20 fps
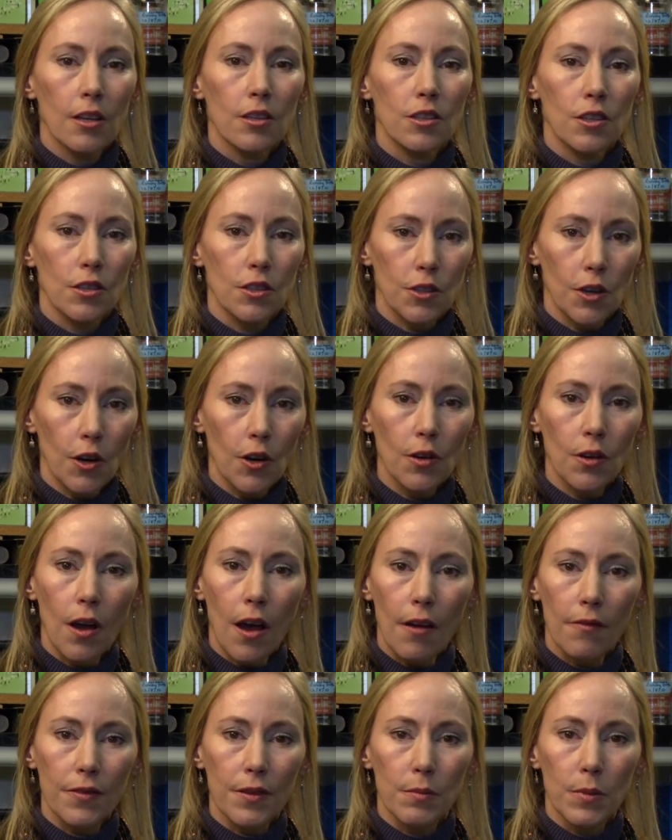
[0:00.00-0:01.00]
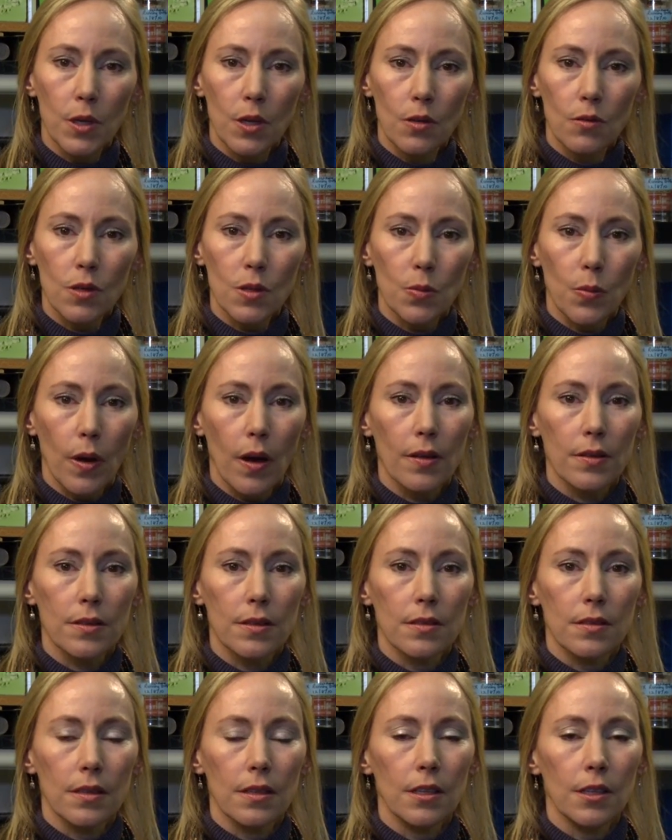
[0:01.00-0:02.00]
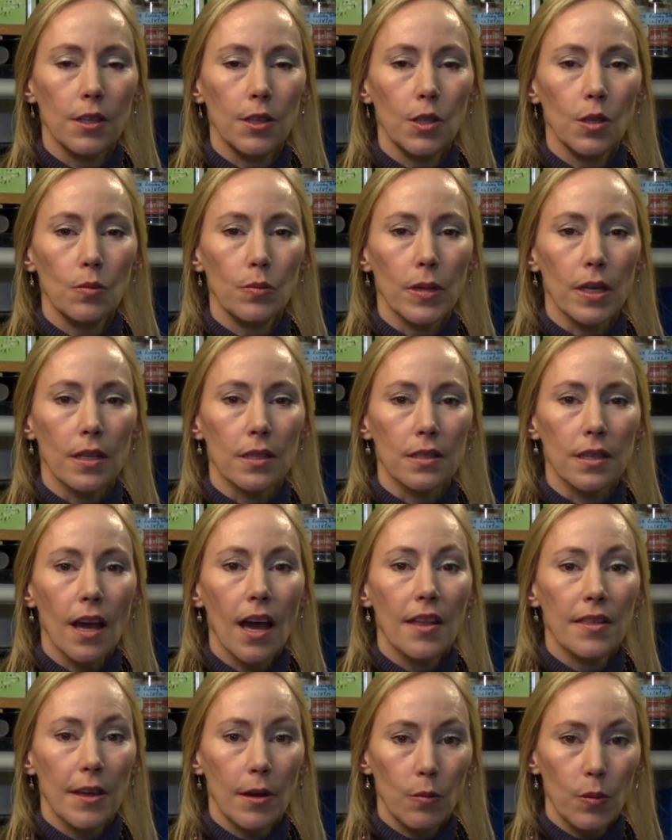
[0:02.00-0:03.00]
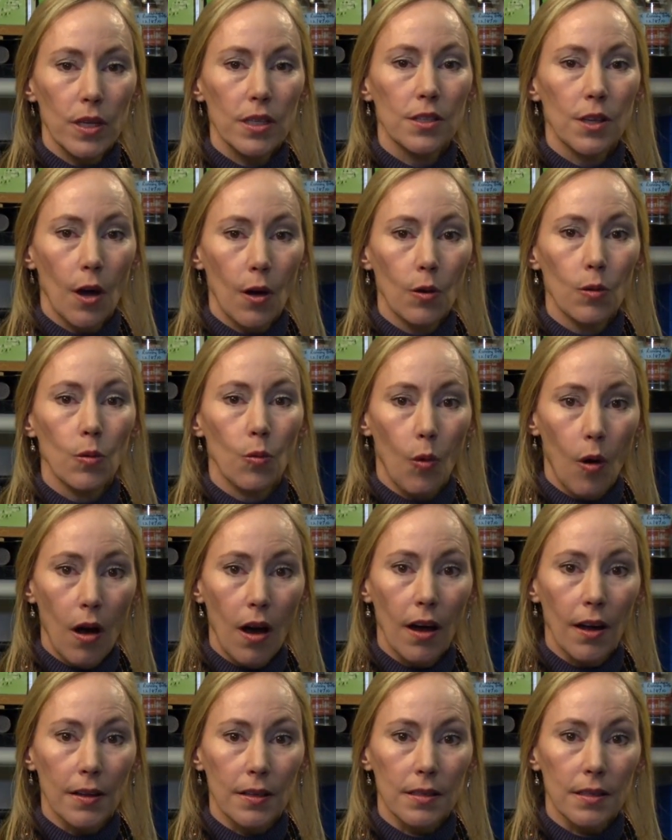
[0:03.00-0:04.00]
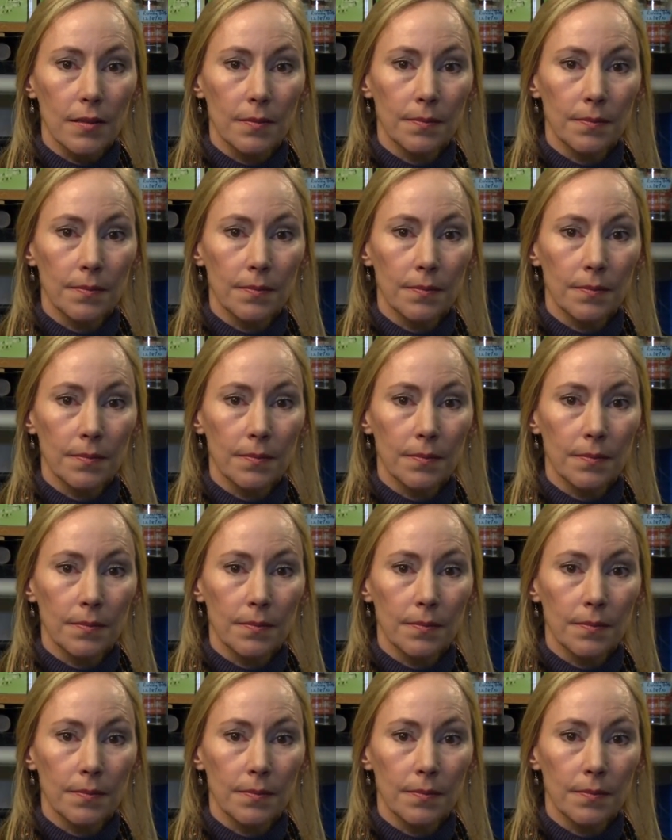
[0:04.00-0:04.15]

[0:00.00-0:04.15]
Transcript: to turn off immune responses in humans that we don't want.